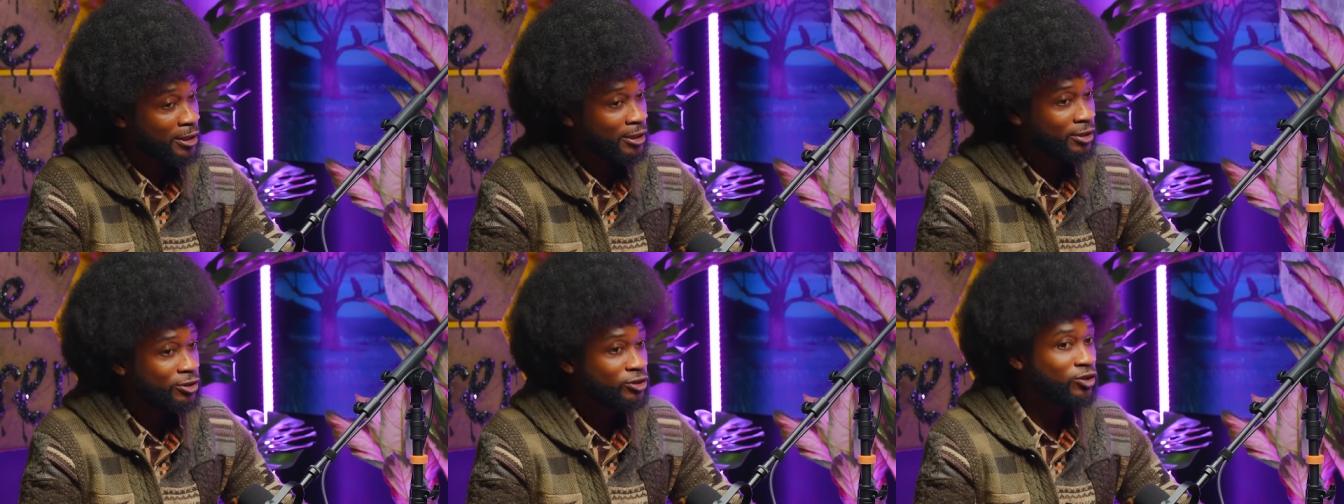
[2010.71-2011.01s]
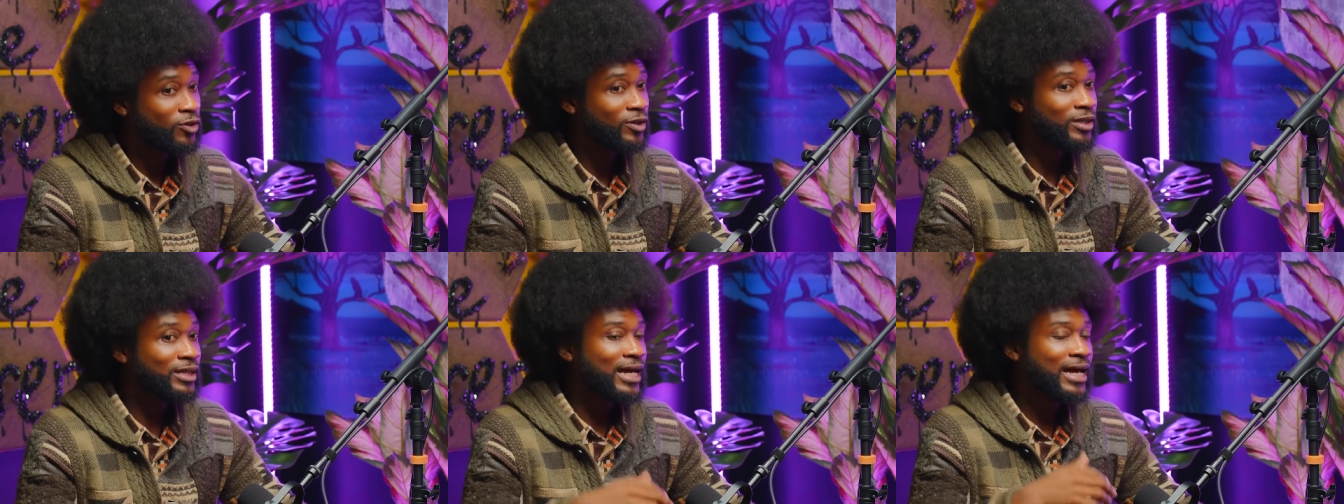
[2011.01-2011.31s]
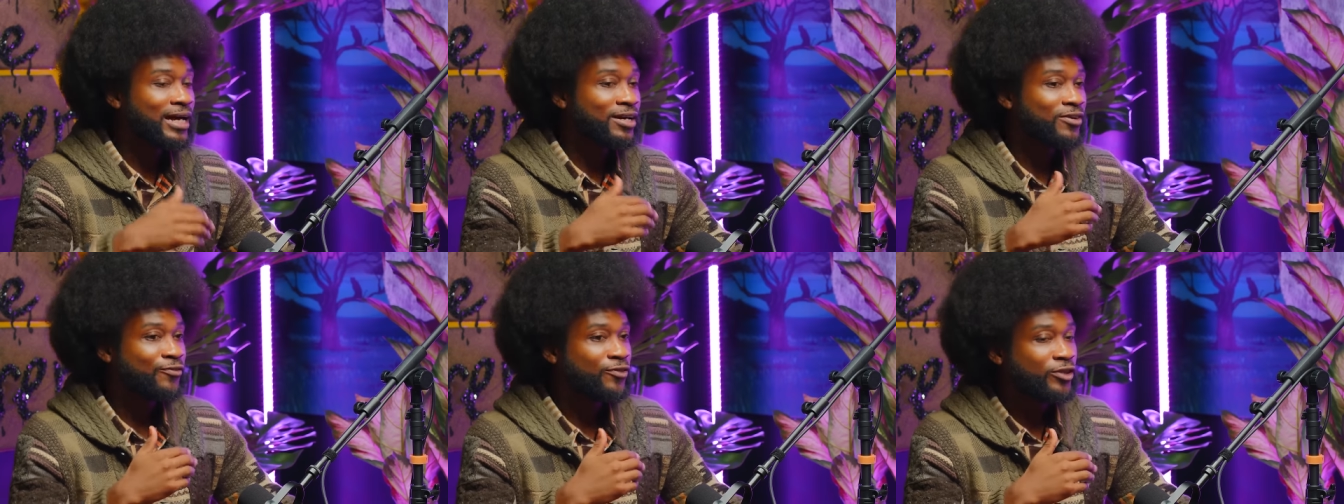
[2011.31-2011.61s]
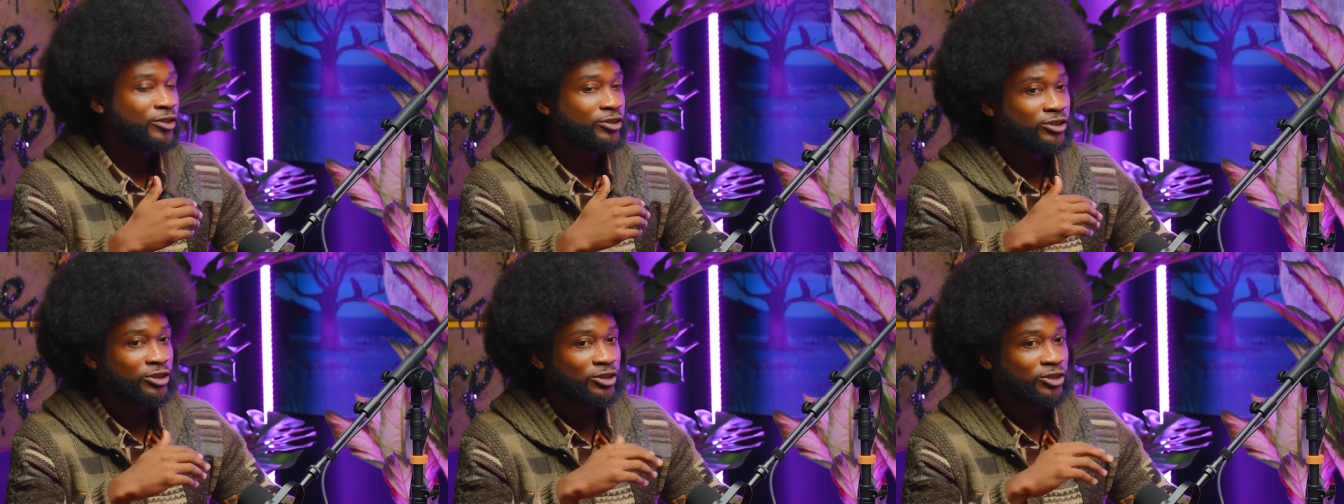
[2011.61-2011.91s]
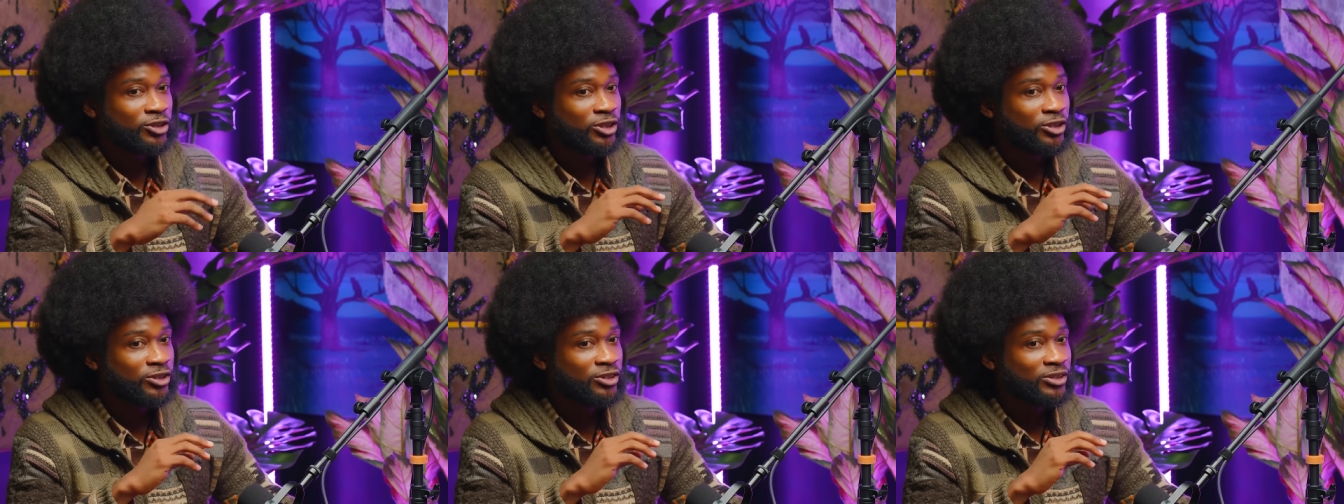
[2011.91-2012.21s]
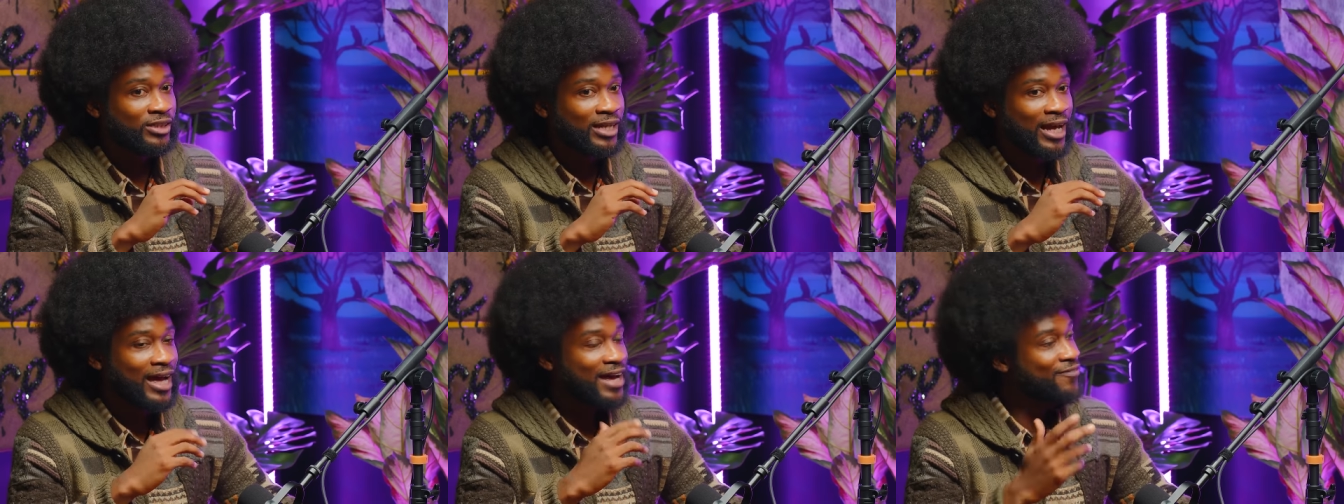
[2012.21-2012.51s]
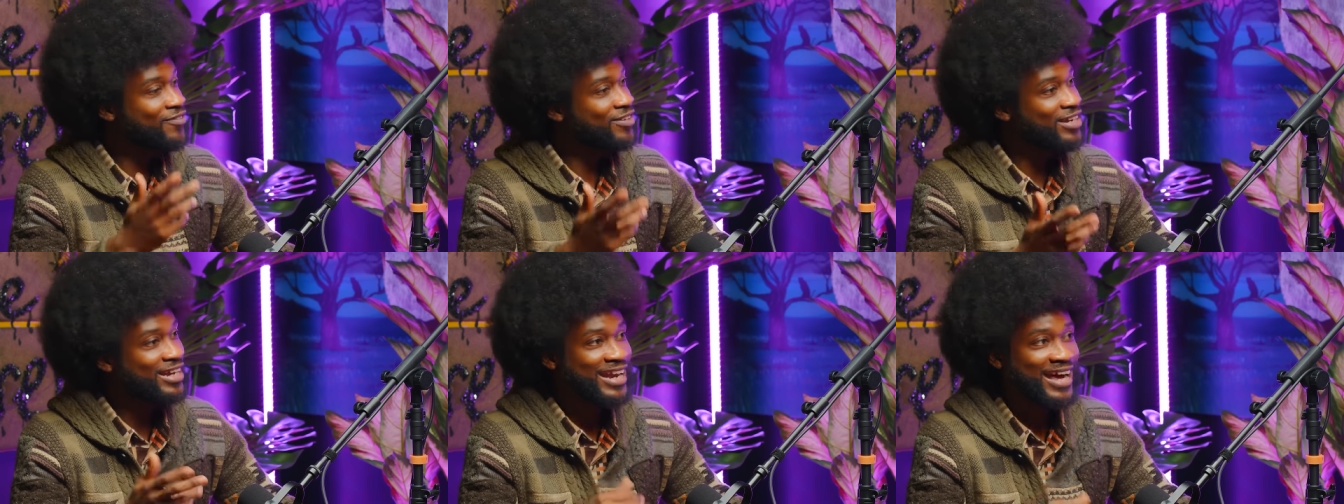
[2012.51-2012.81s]
Yeah. So a lot of us are just
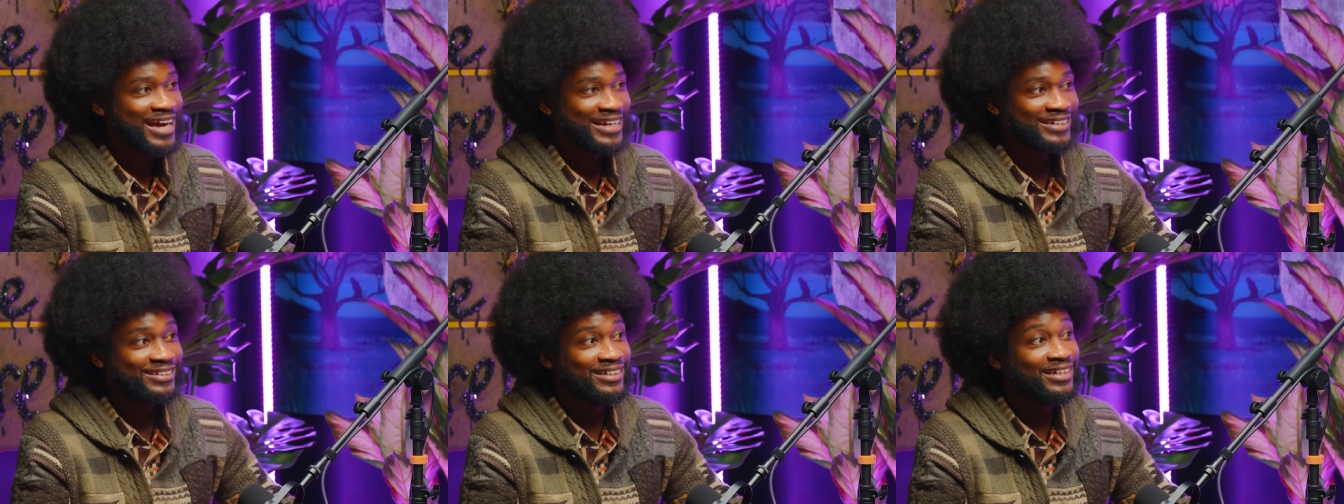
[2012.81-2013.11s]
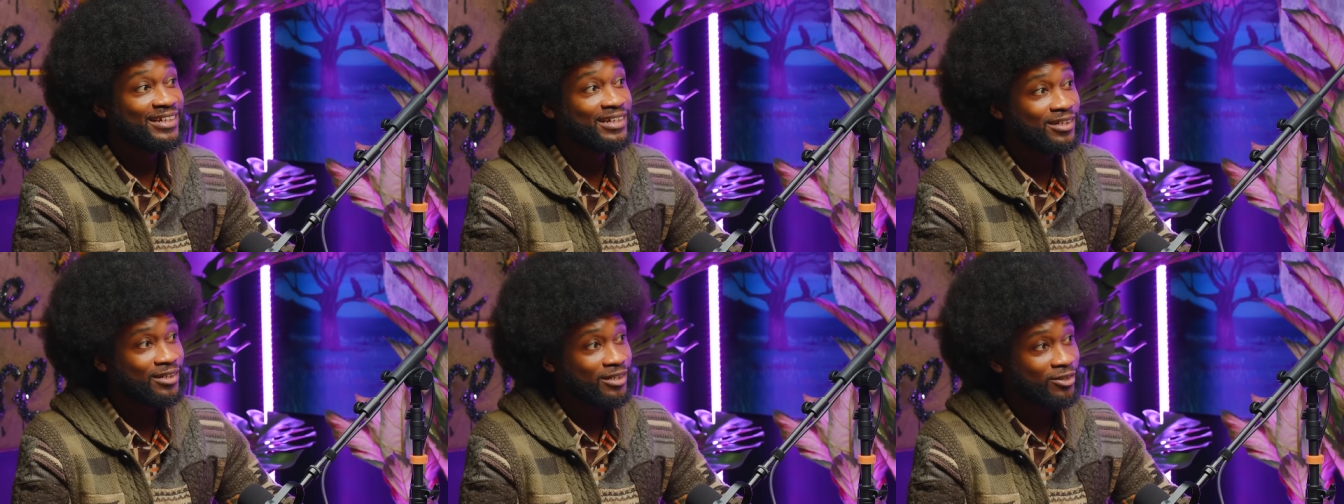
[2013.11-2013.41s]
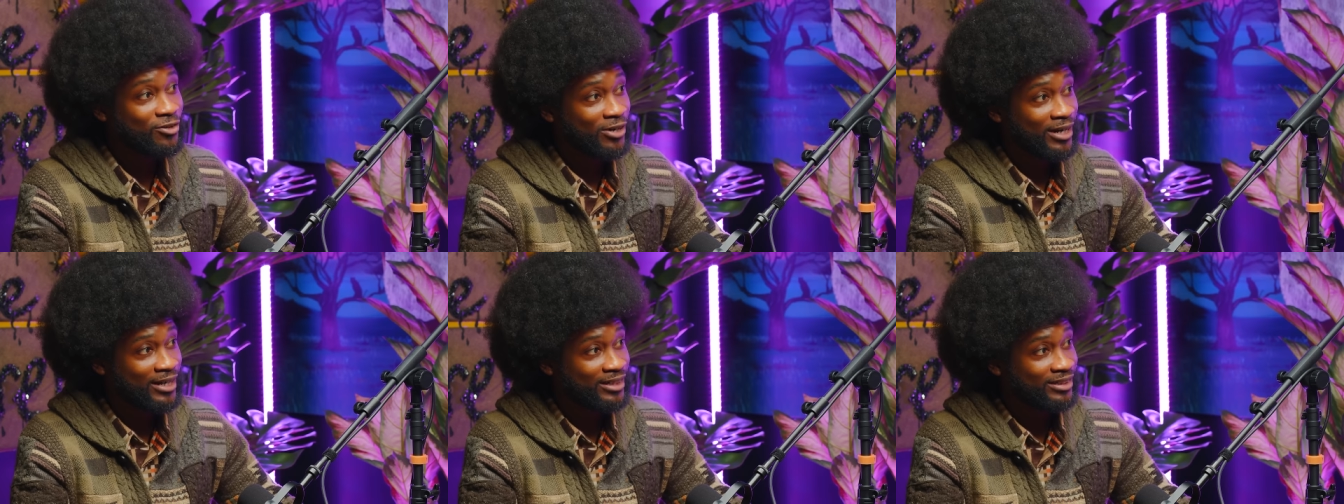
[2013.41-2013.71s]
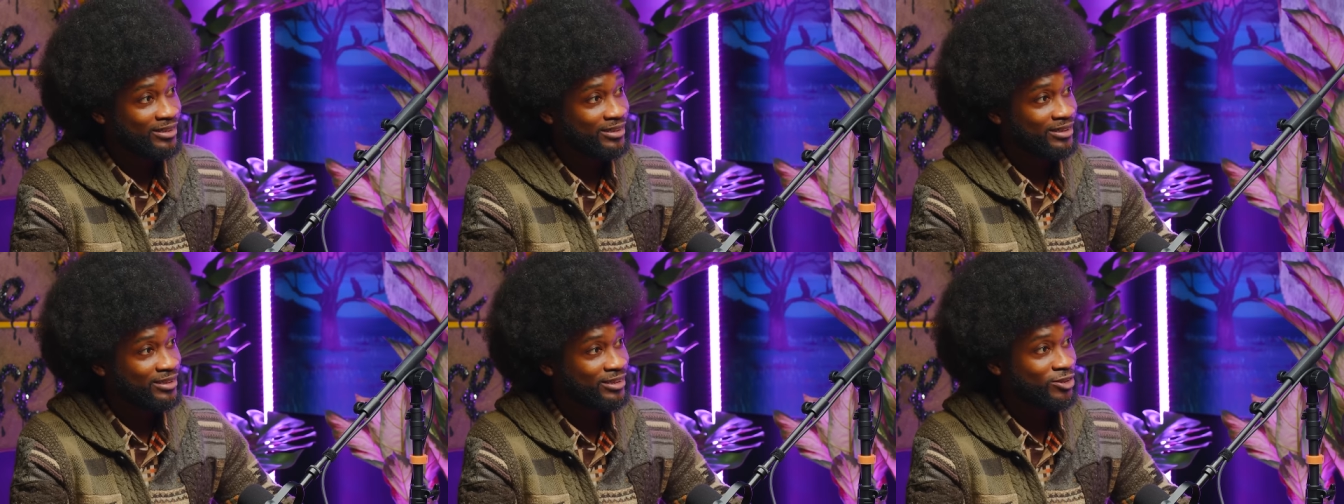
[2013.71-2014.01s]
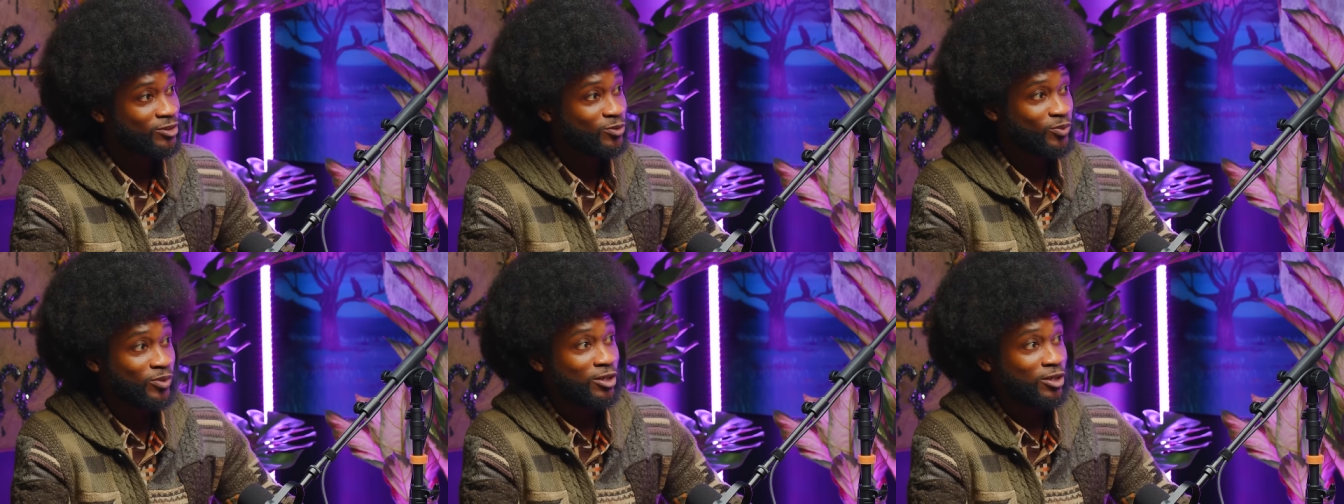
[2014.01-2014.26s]
having an identity crisis.